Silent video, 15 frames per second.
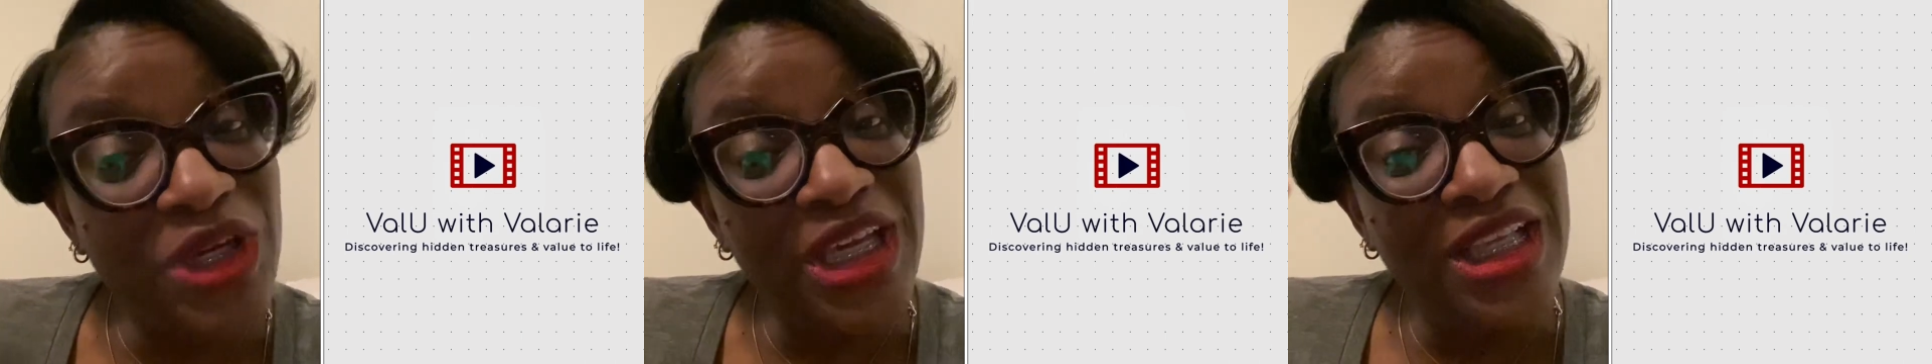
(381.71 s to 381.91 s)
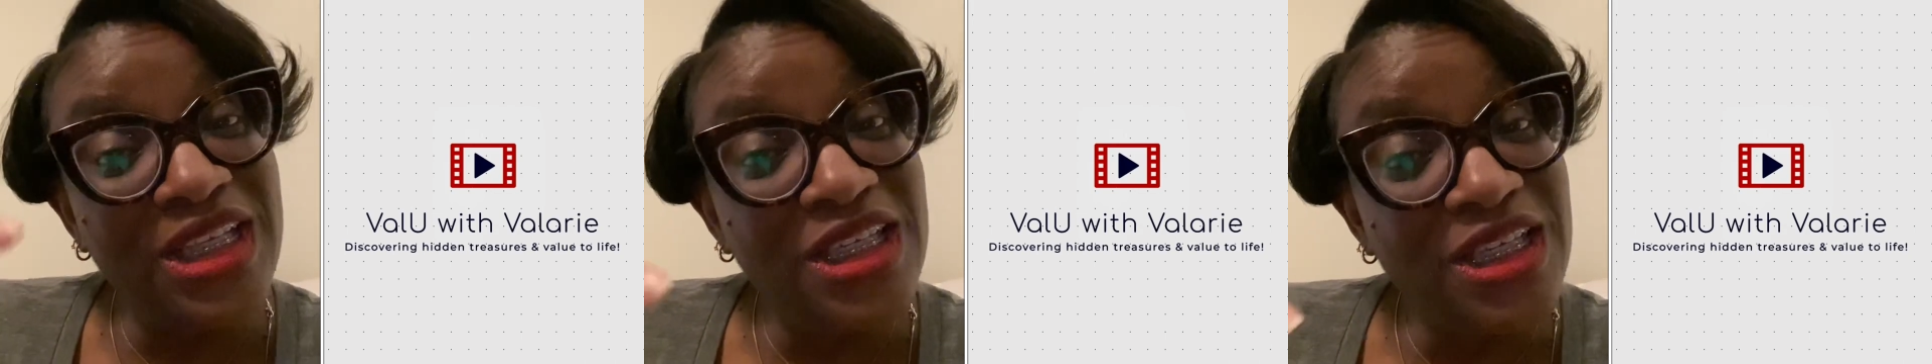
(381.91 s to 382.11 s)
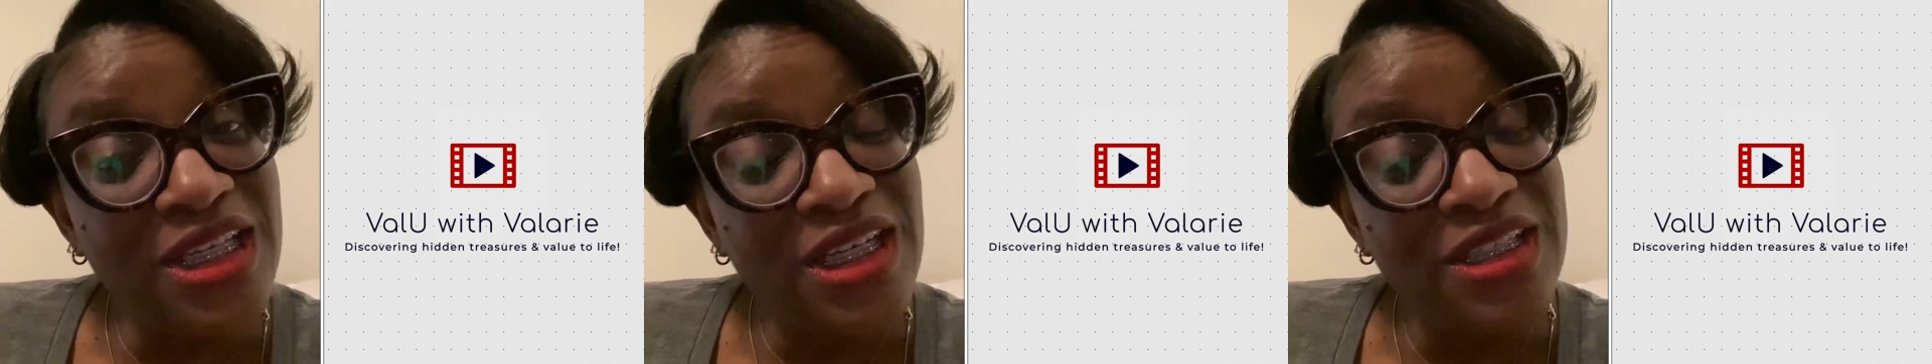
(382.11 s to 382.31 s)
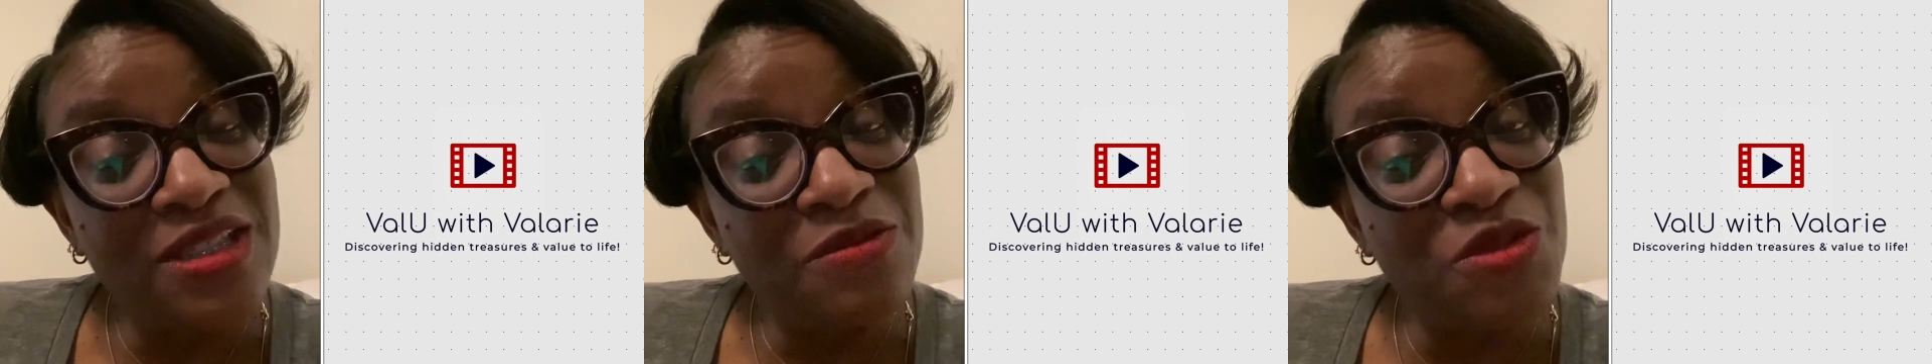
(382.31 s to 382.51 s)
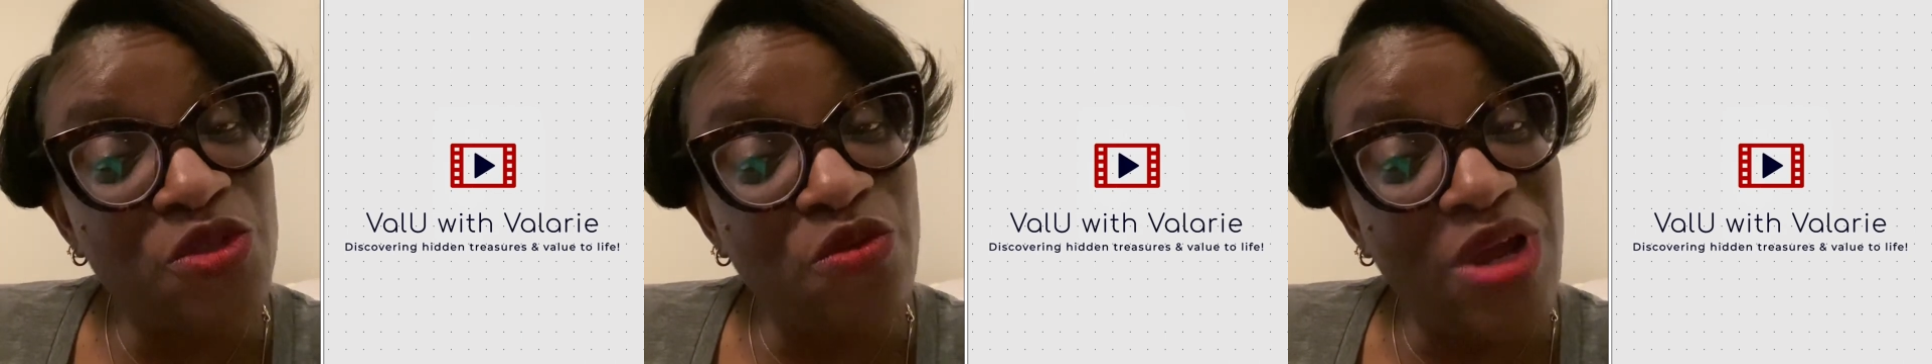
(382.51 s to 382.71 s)
can
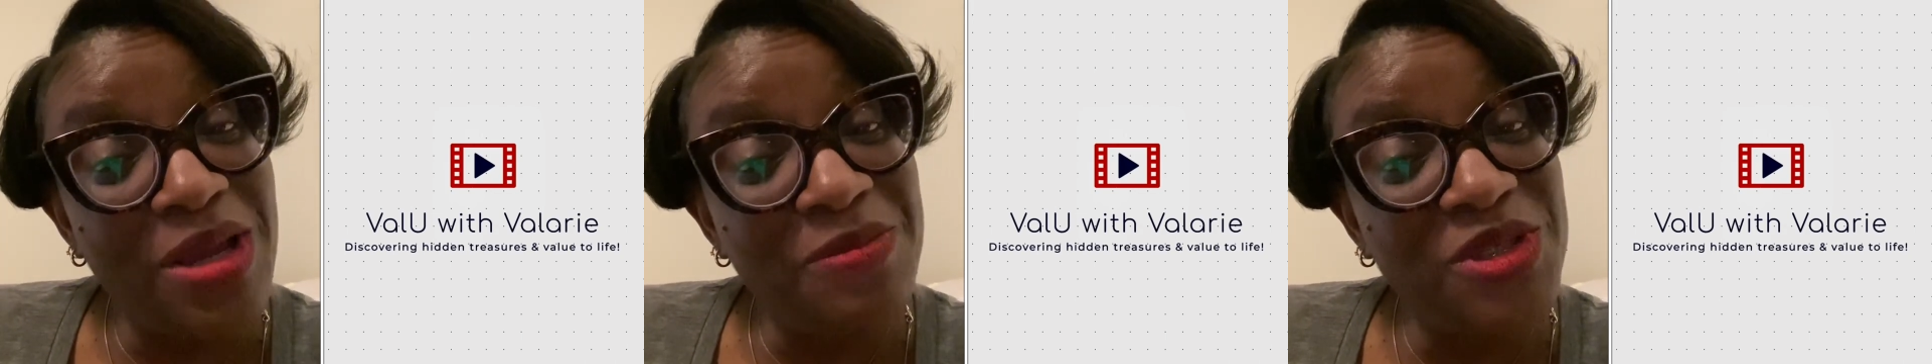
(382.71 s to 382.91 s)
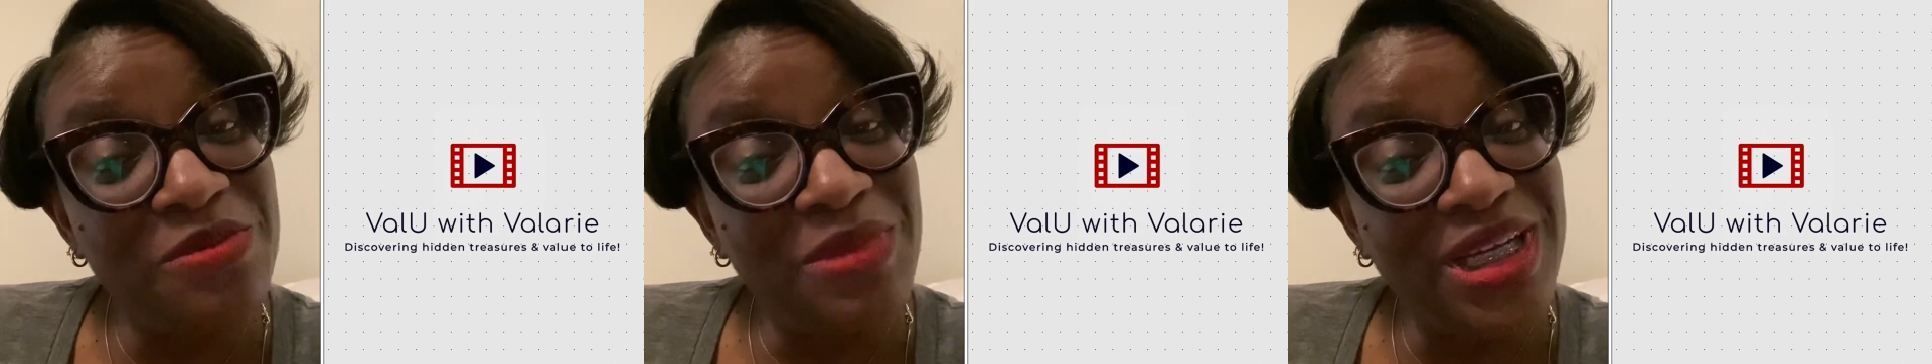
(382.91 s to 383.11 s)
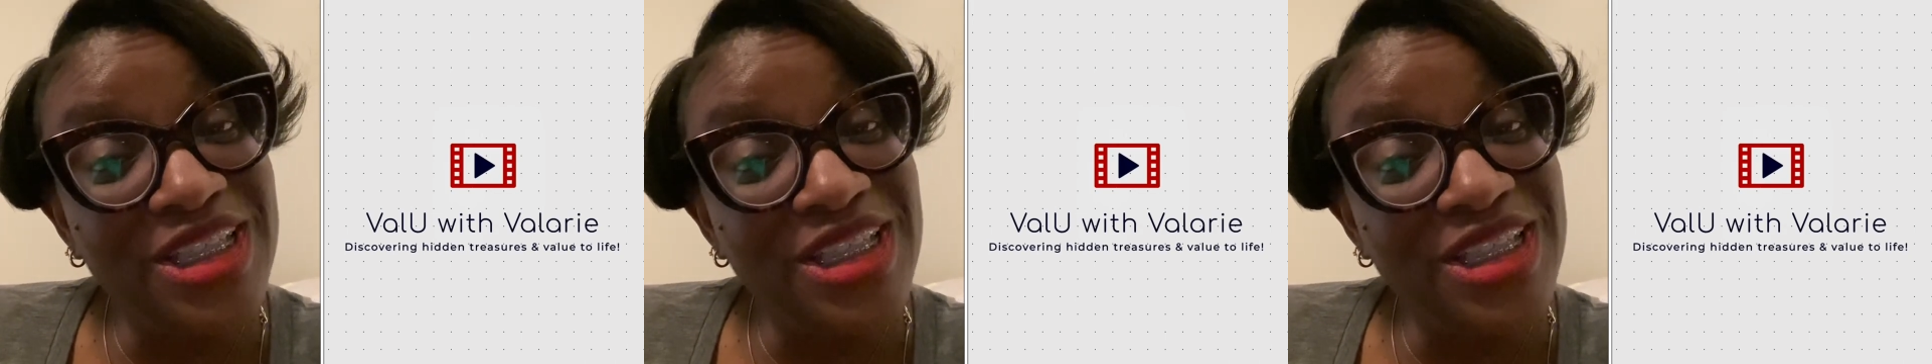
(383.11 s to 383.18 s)
subscribe to my